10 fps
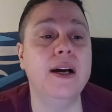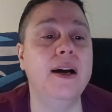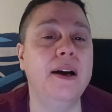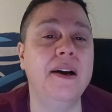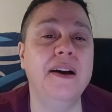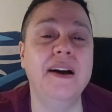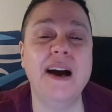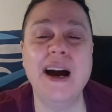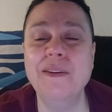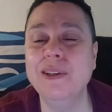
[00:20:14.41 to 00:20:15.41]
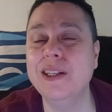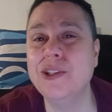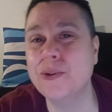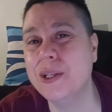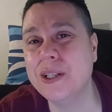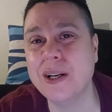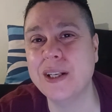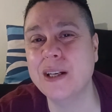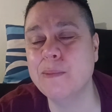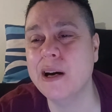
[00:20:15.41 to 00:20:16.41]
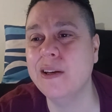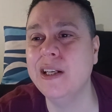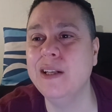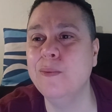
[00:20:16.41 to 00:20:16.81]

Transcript: I really enjoyed talking about it.